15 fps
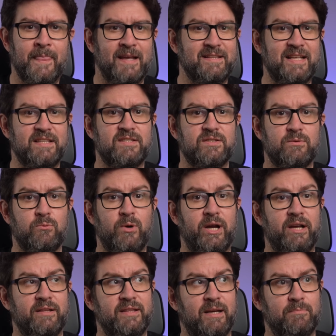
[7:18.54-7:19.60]
That's
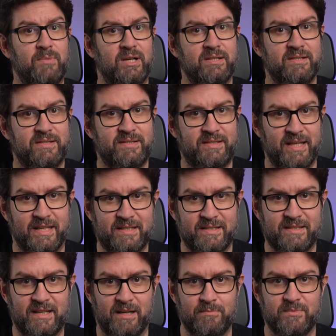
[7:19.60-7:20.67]
where number
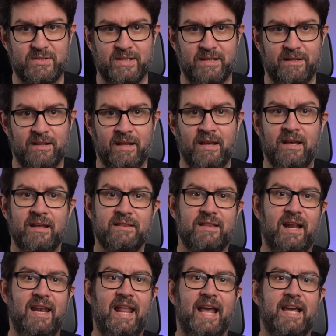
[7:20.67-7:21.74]
6 comes in,
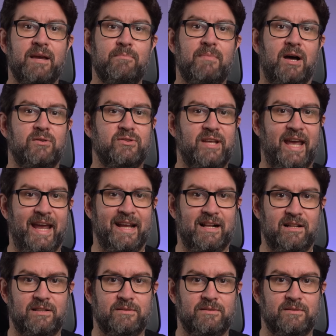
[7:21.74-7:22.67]
the leg mount angle.